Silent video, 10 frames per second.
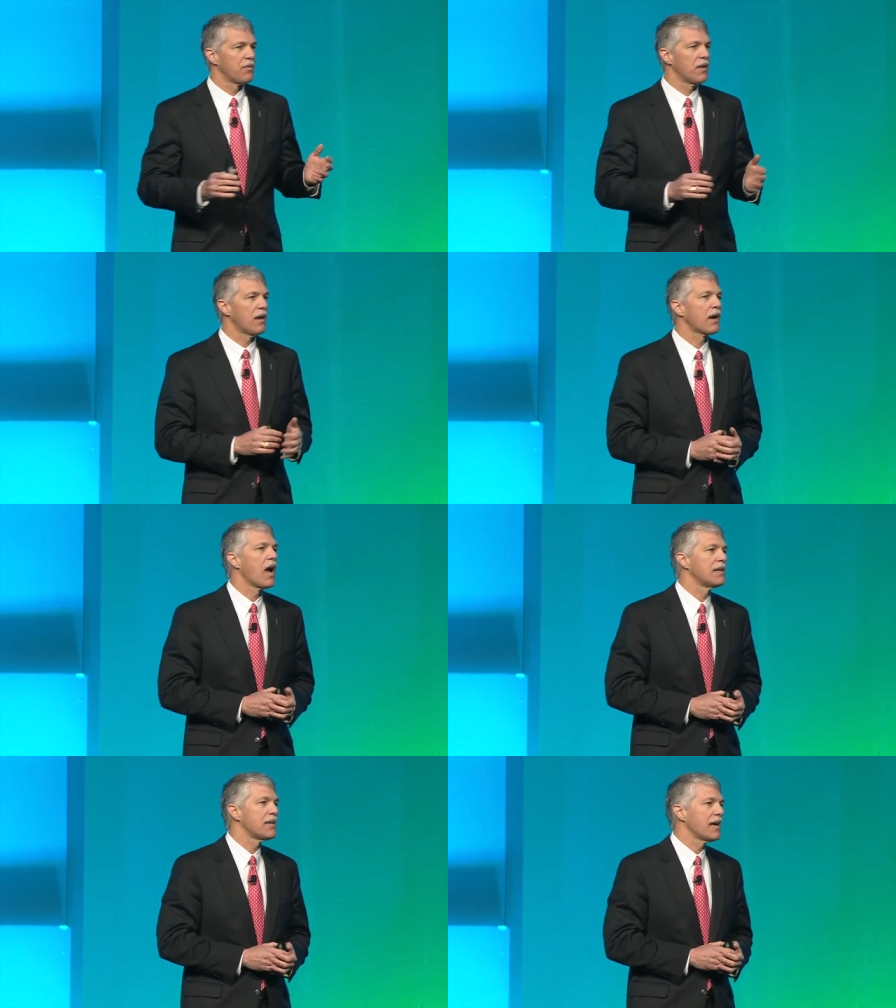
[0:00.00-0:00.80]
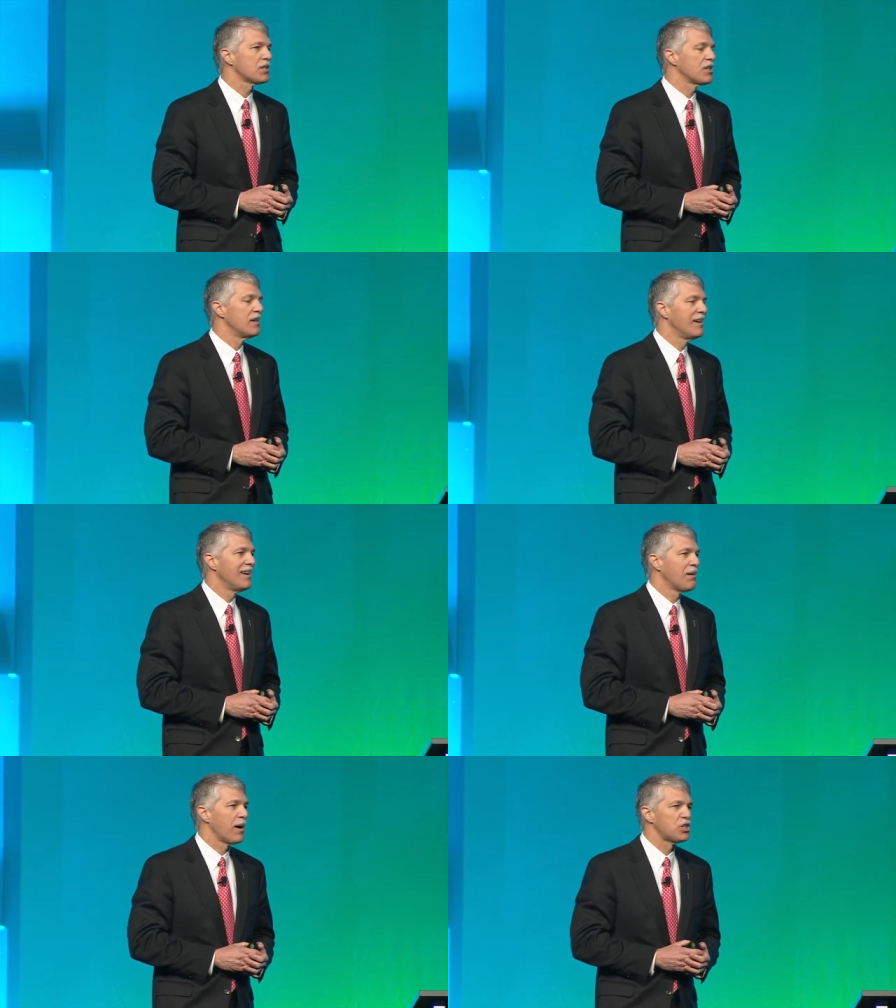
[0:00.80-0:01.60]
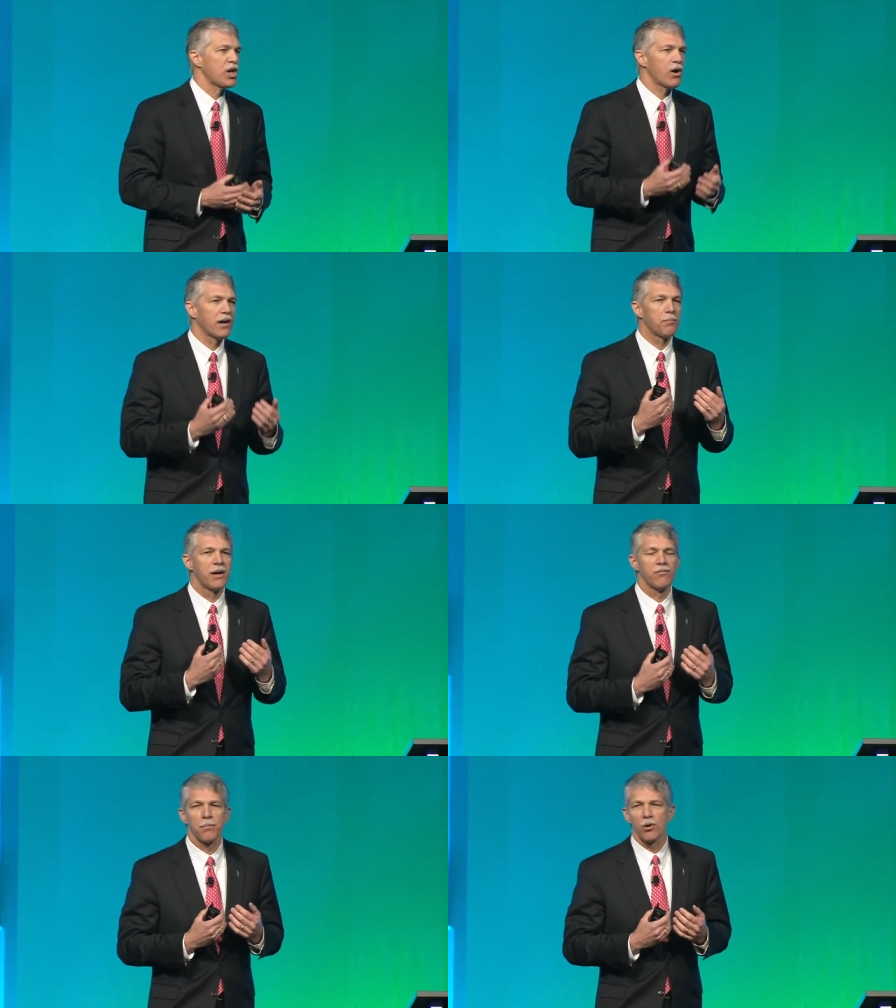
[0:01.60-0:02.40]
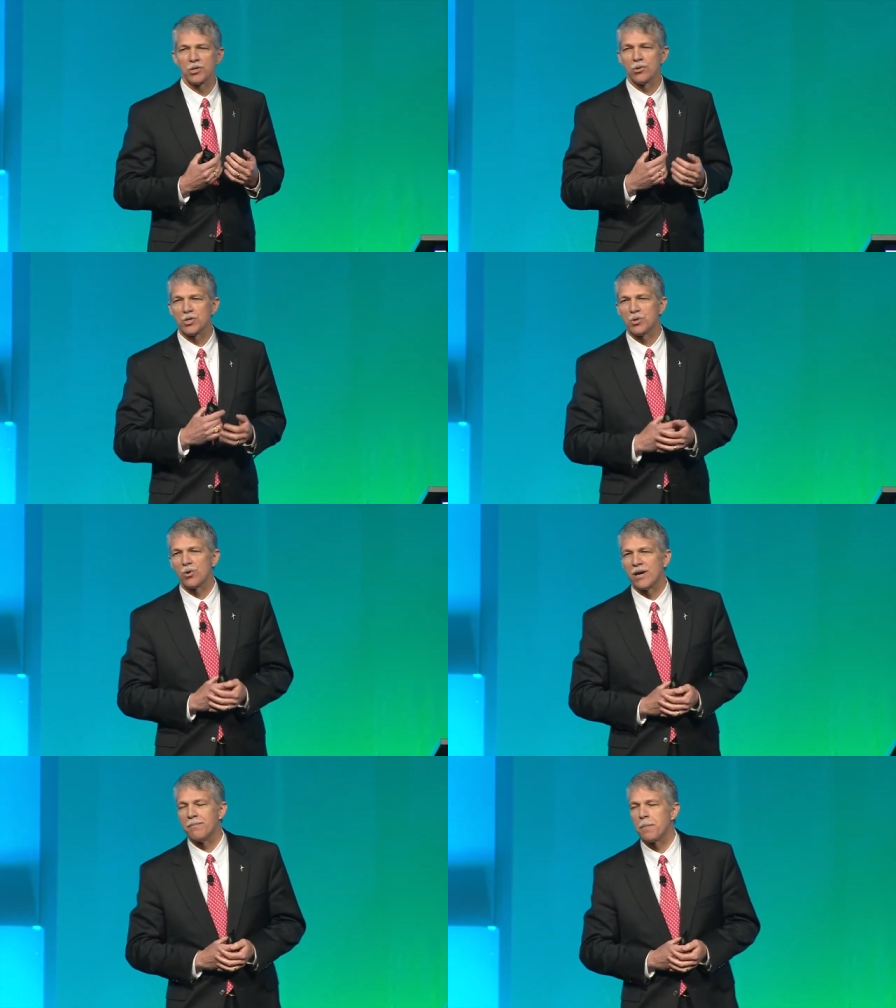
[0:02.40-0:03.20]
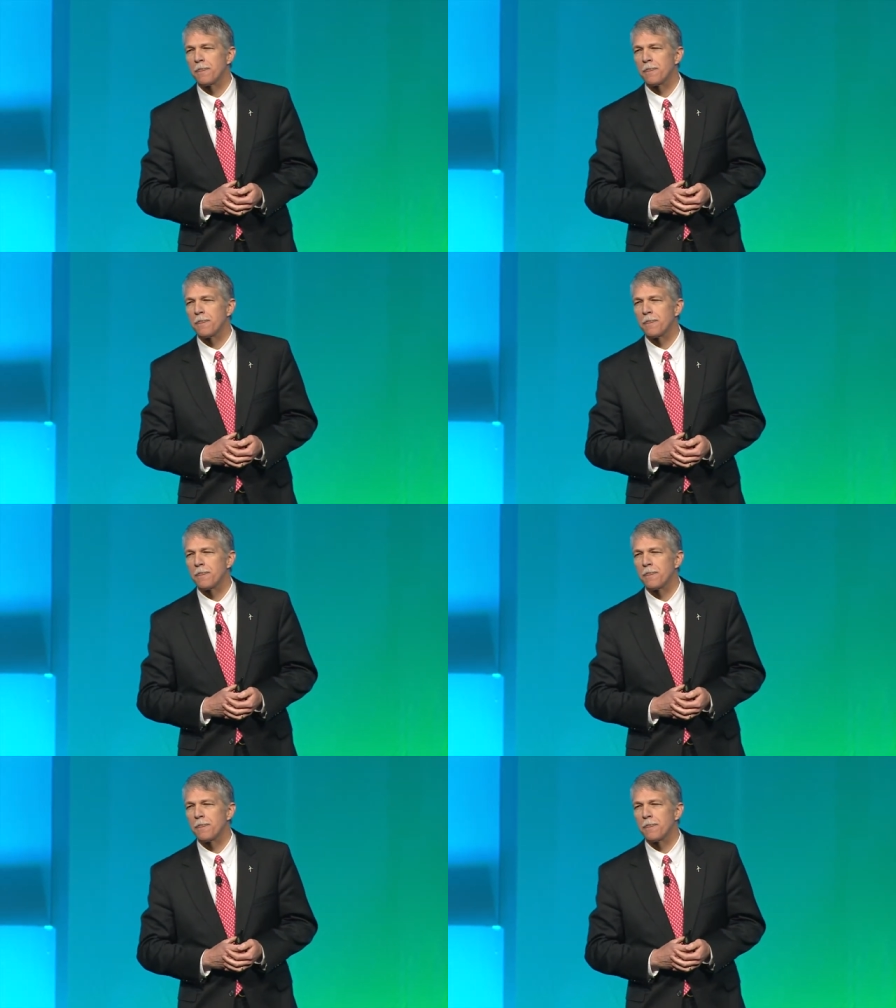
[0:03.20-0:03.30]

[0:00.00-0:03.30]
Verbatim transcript: in a context by sharing a bit of a personal story.